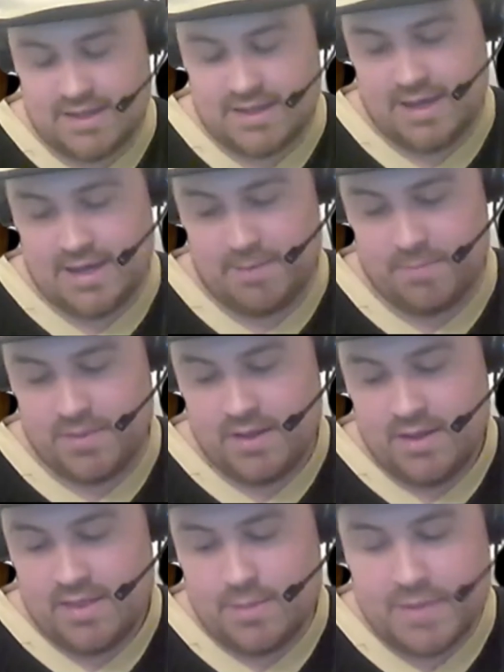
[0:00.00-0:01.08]

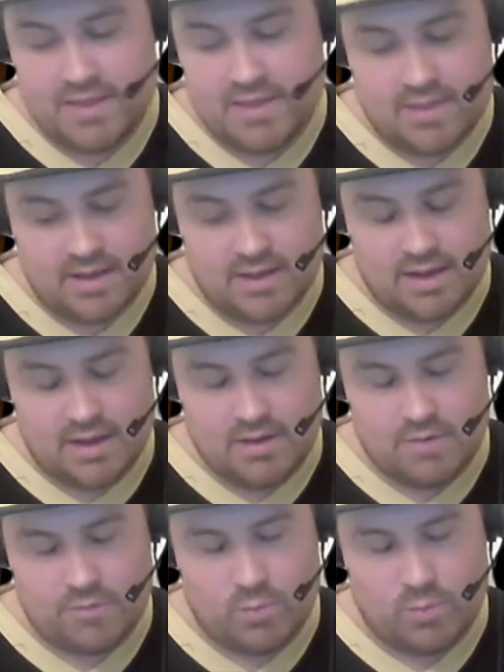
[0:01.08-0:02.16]
The big thing
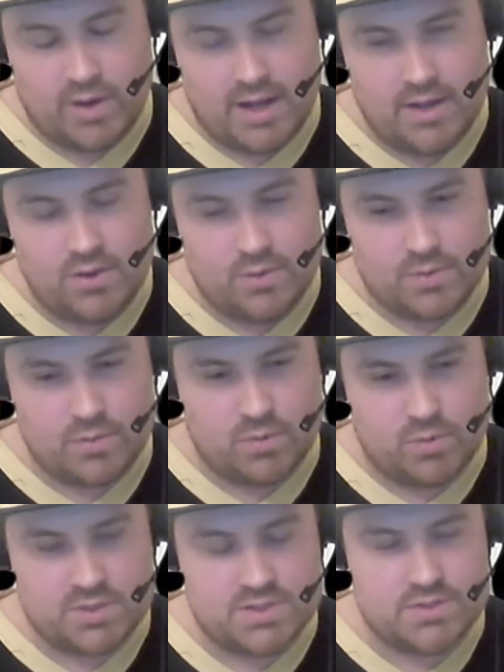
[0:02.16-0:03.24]
from what I heard with the
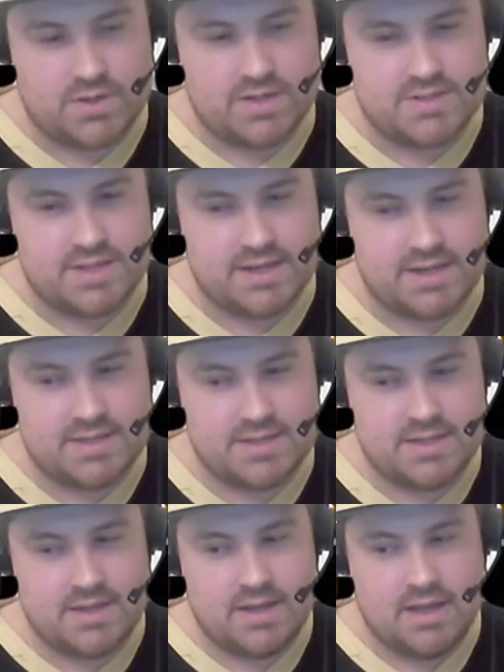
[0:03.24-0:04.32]
Watson trade is that,
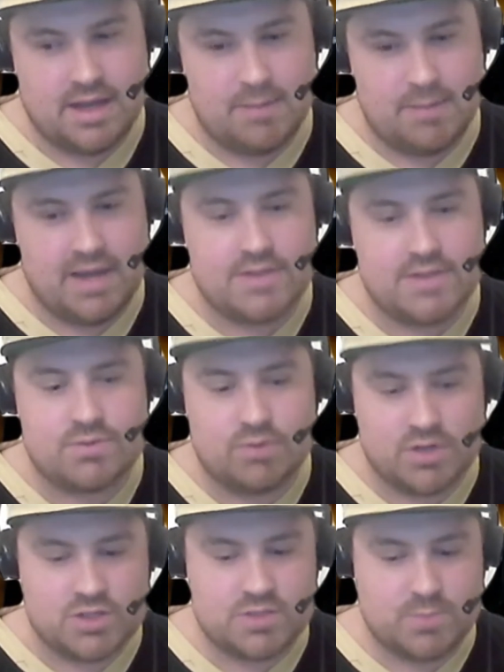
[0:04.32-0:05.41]
as
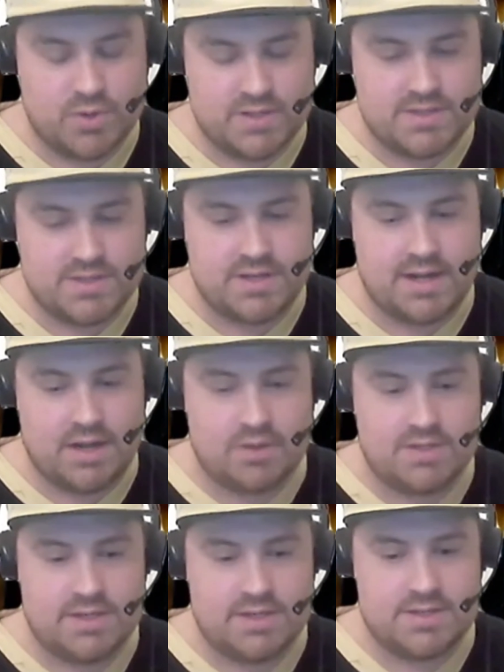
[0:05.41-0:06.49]
Ross pointed
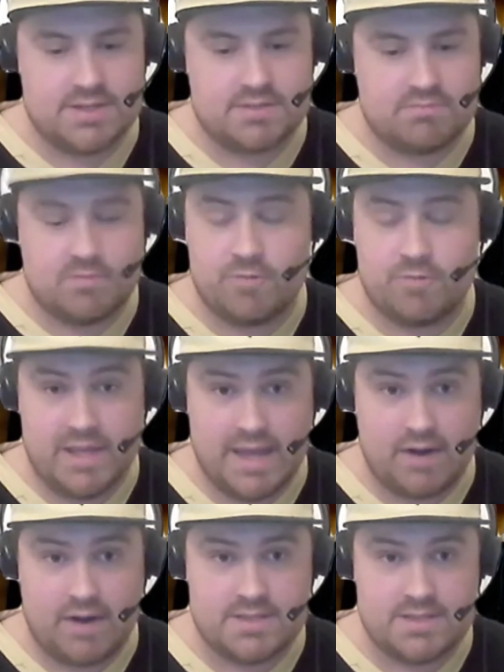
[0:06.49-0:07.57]
out, it is fully
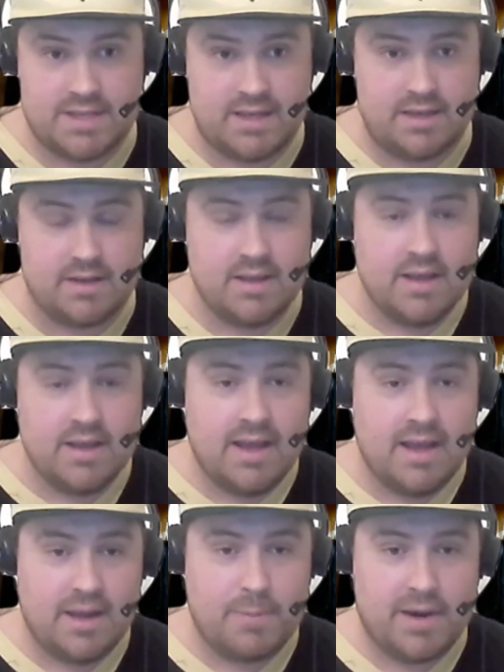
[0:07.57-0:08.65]
guaranteed,
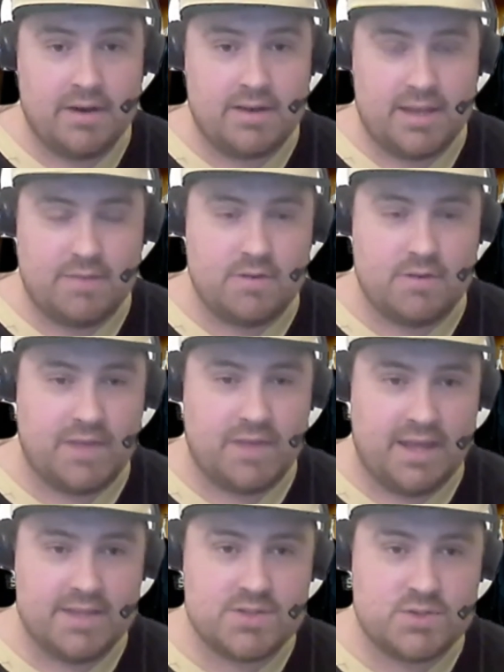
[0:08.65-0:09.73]
and apparently even if
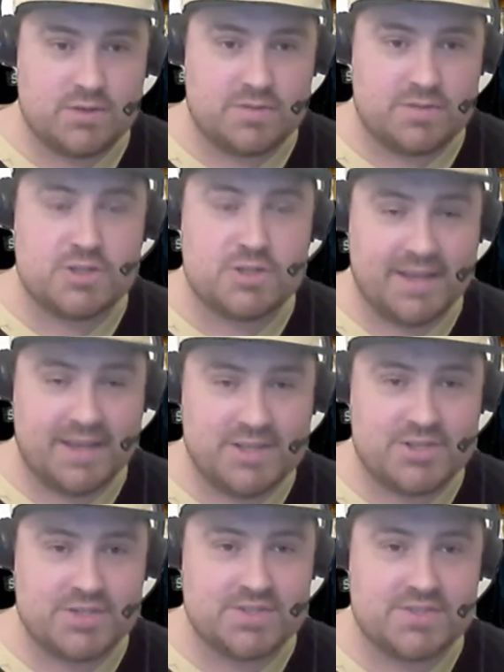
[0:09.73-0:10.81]
there is sort of
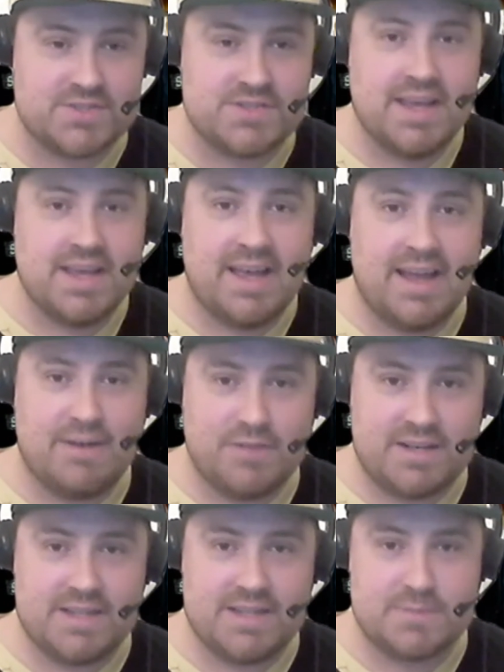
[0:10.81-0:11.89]
suspensions and if he
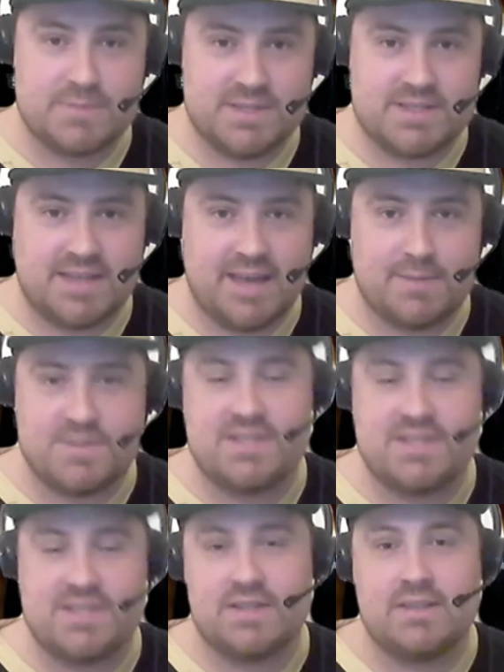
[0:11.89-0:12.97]
does miss games, he
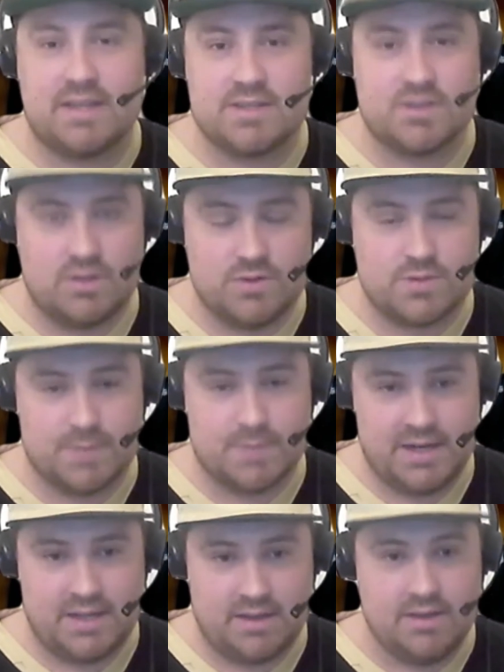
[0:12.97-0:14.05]
still doesn't lose
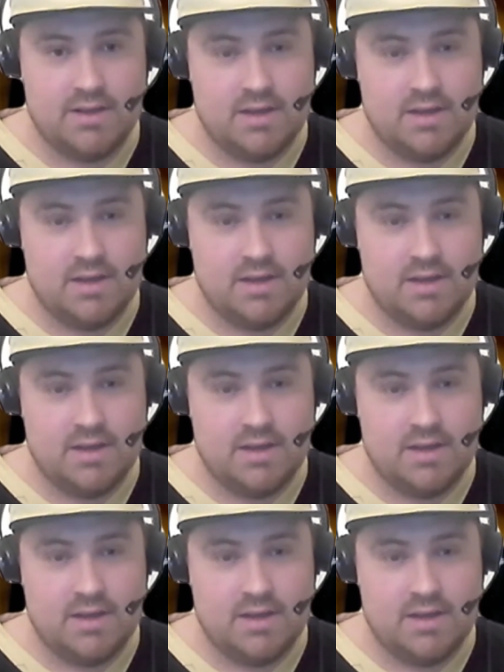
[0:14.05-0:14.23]
money.